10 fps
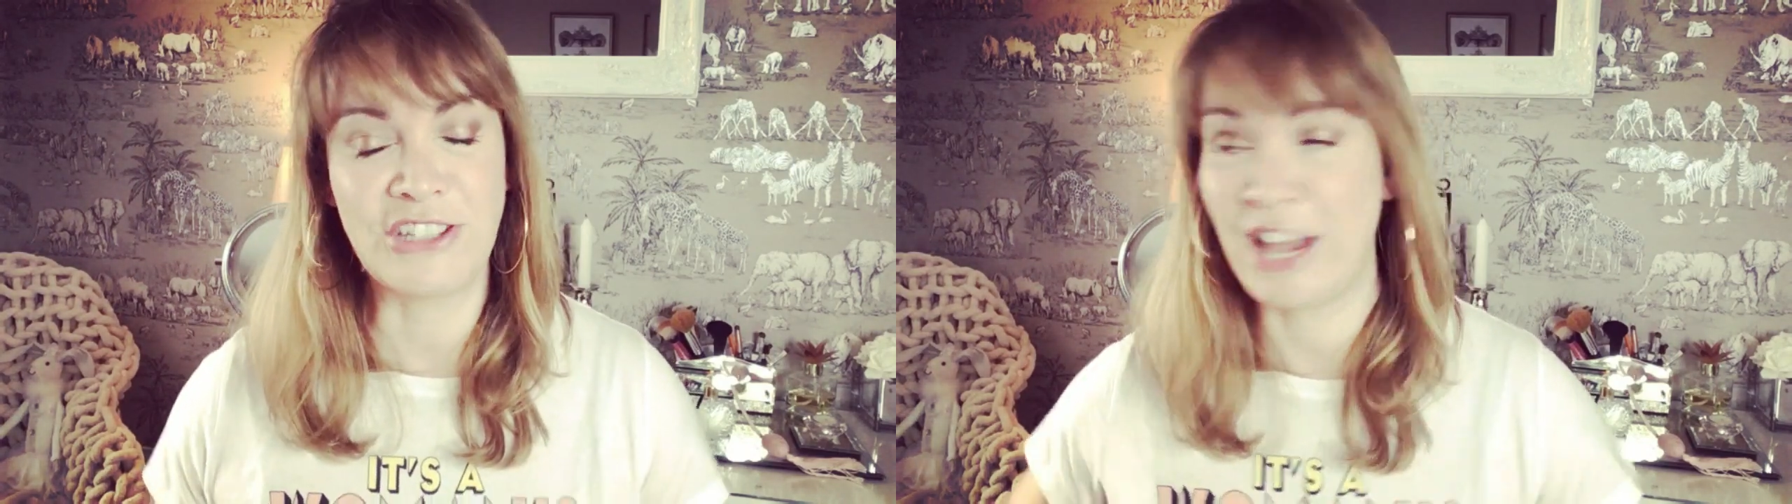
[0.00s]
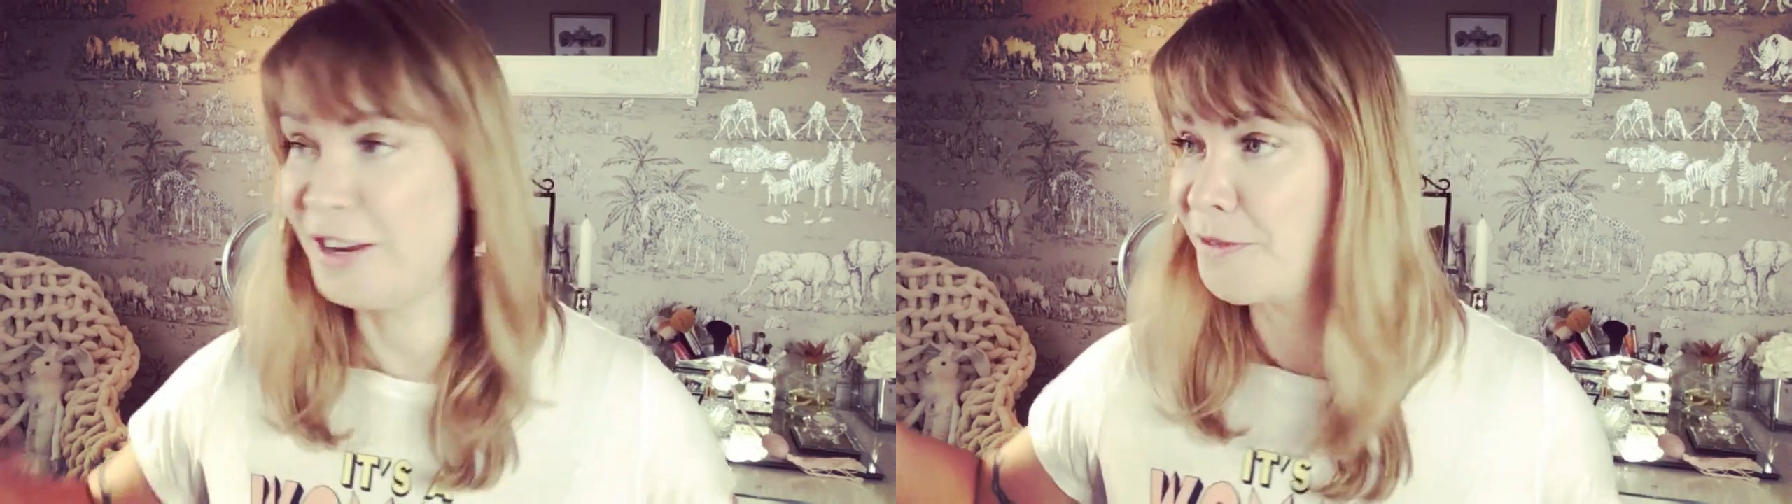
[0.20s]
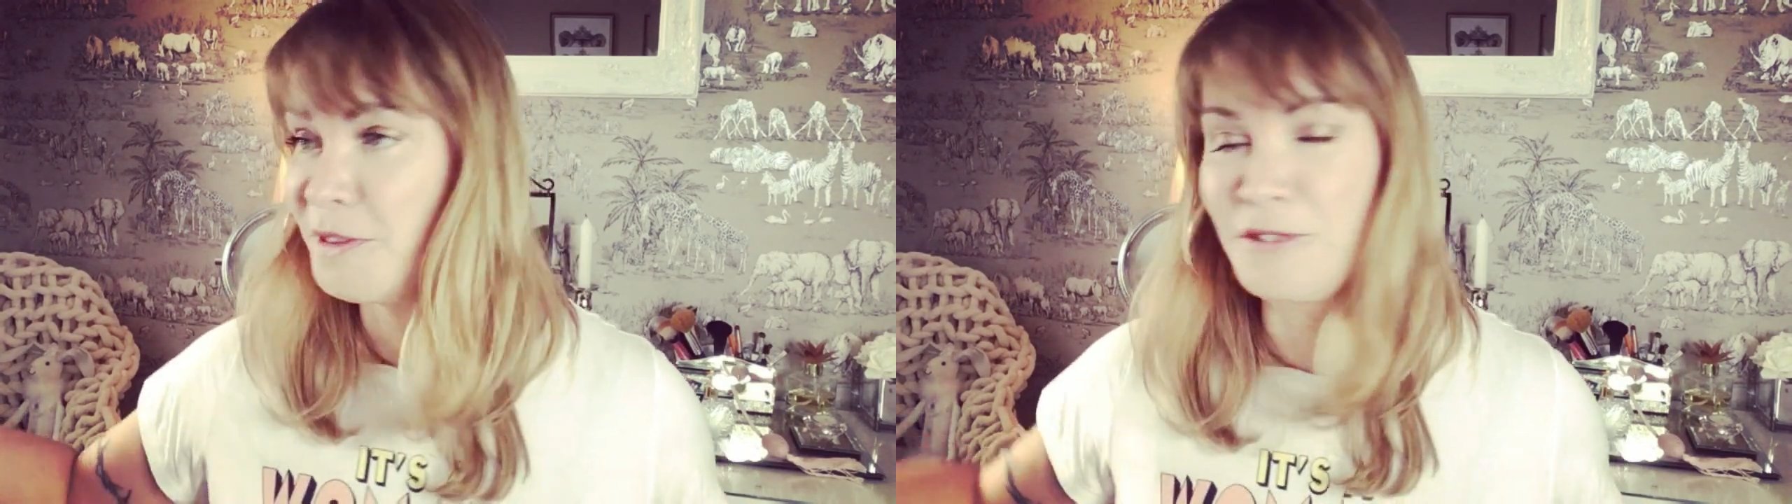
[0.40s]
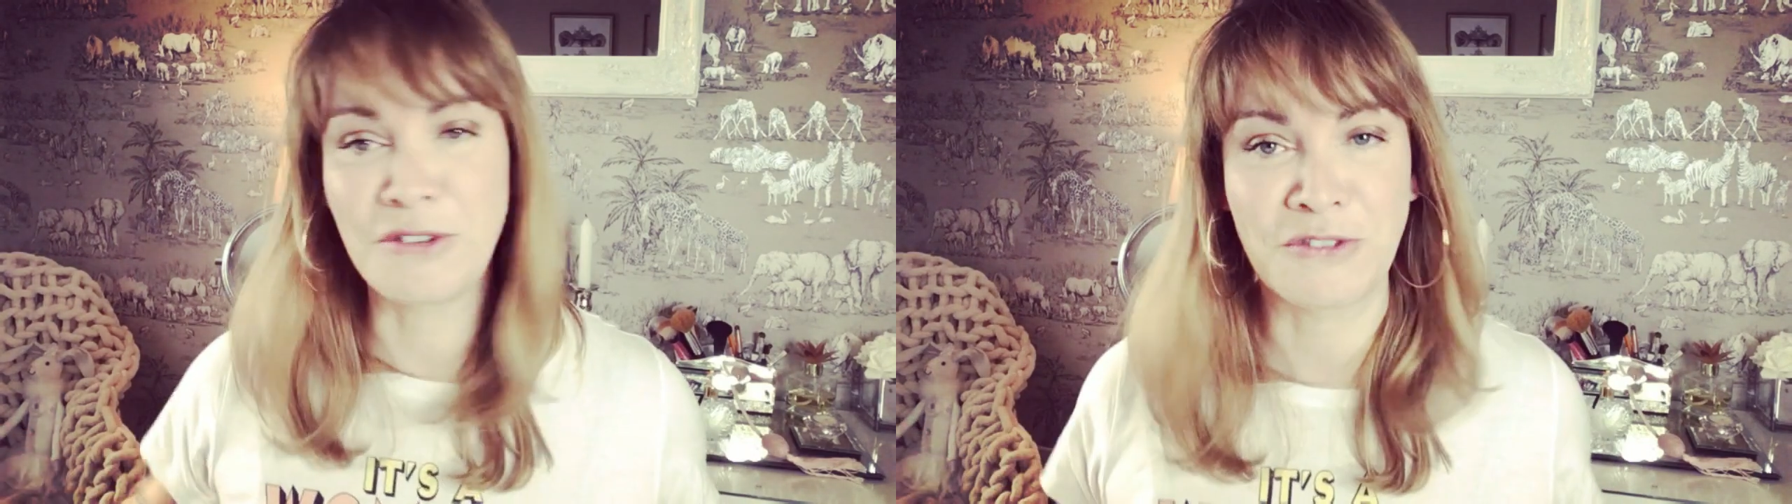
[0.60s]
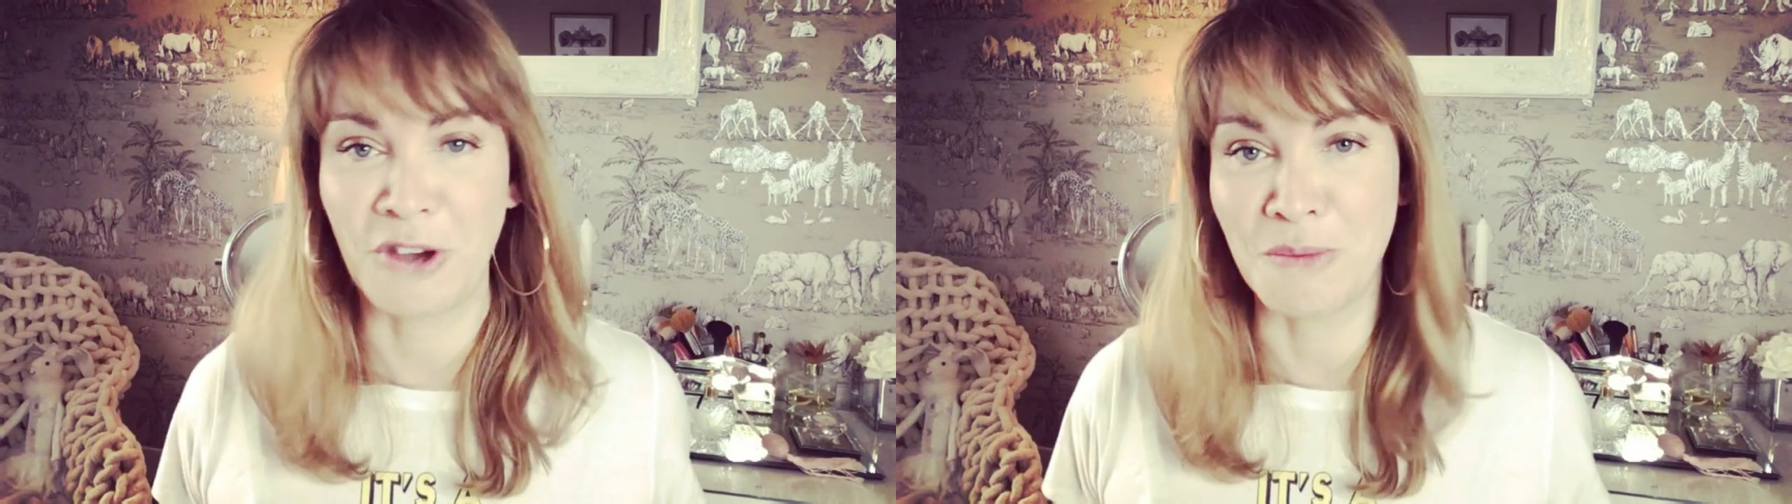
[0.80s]
shout it from the
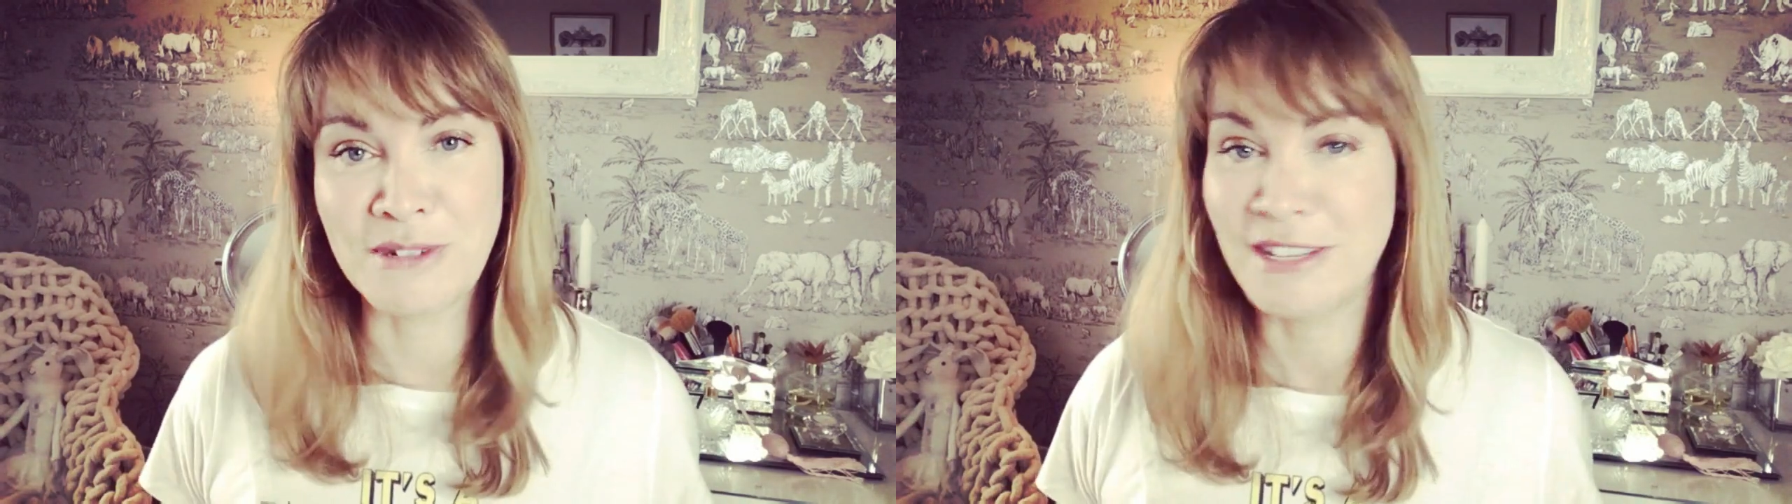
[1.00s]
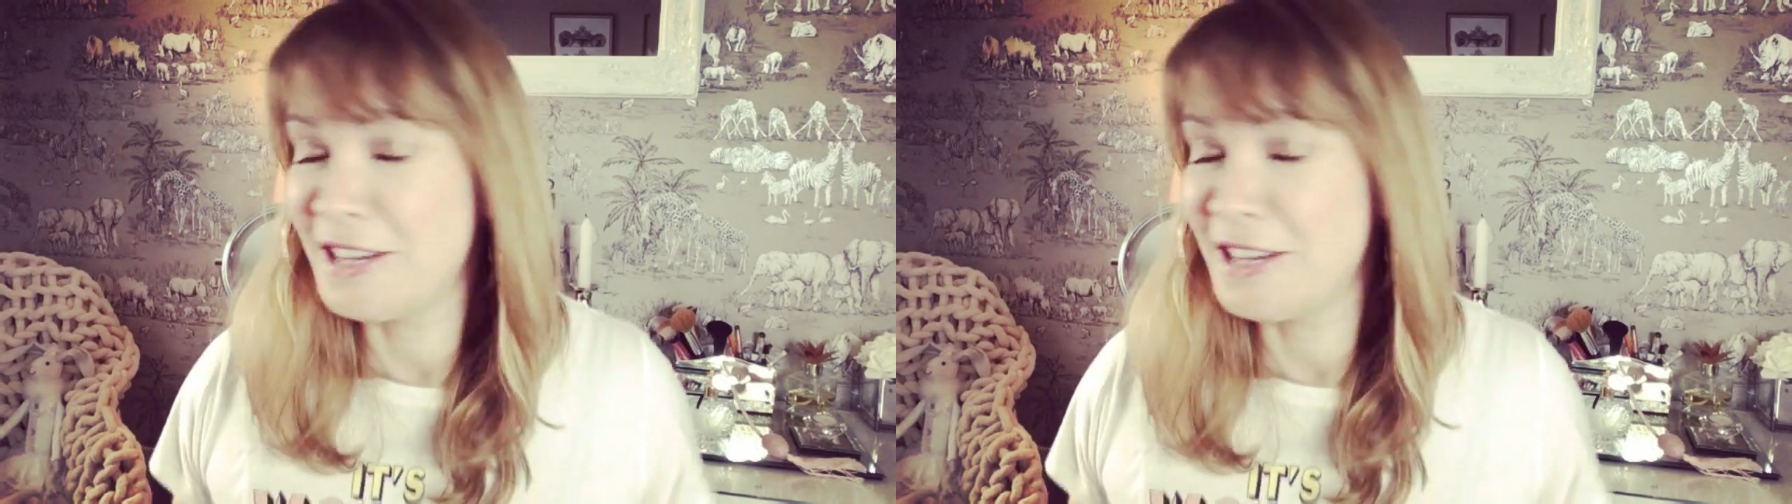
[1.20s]
rooftops,